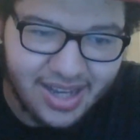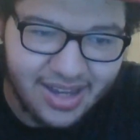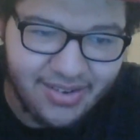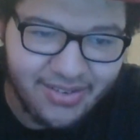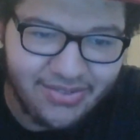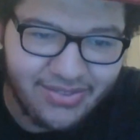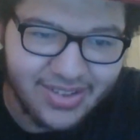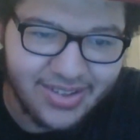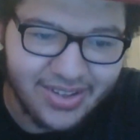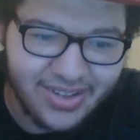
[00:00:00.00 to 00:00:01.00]
I don't
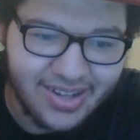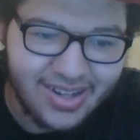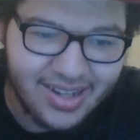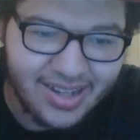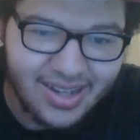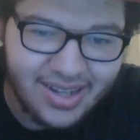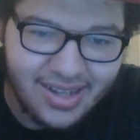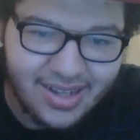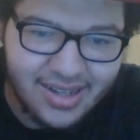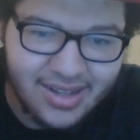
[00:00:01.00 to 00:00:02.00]
feel good.
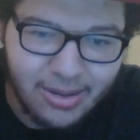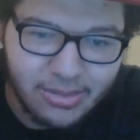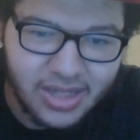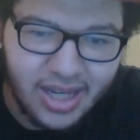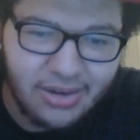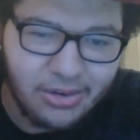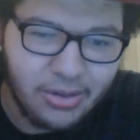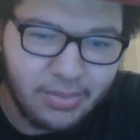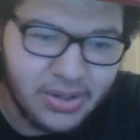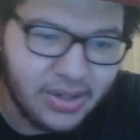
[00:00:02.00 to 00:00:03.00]
Oh damn,
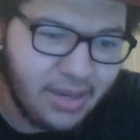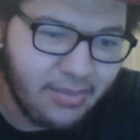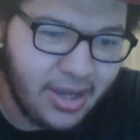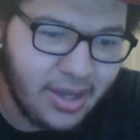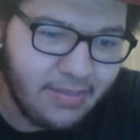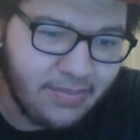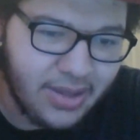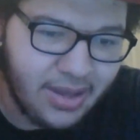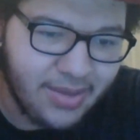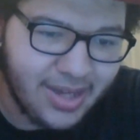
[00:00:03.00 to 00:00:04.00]
you're burning up,
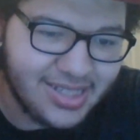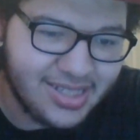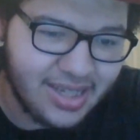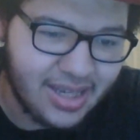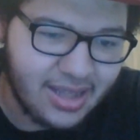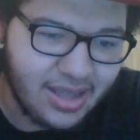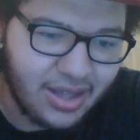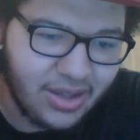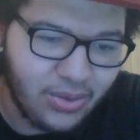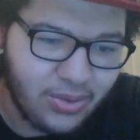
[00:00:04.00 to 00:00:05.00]
man. Am I sick
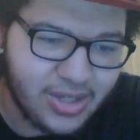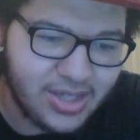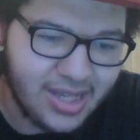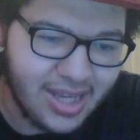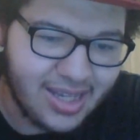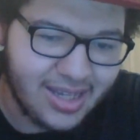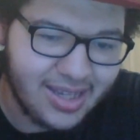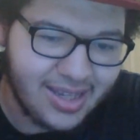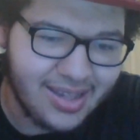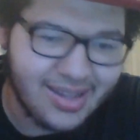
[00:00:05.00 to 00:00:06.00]
like you were sick?
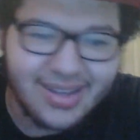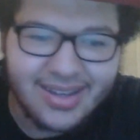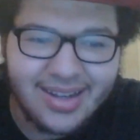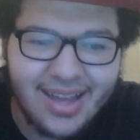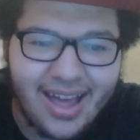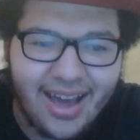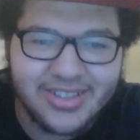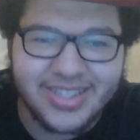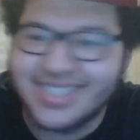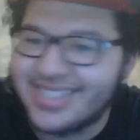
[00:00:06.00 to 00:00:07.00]

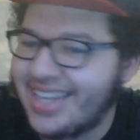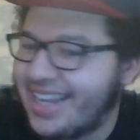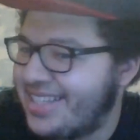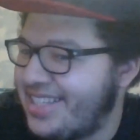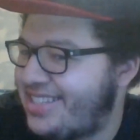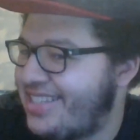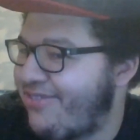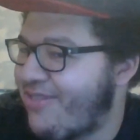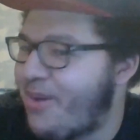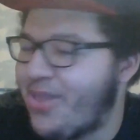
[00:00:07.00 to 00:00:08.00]
How's he sick? Is he
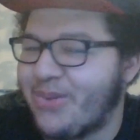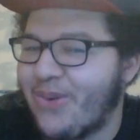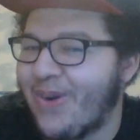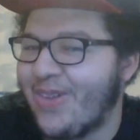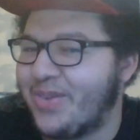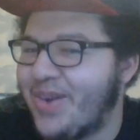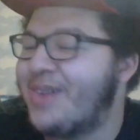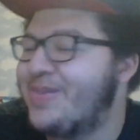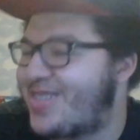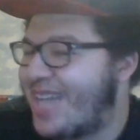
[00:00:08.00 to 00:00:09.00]
sick from all the War of the
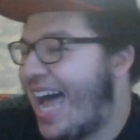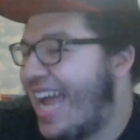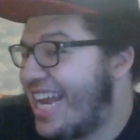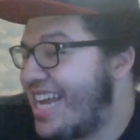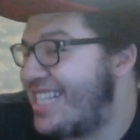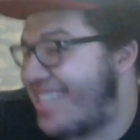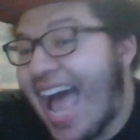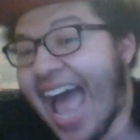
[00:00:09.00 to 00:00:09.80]
Realms tie-ins?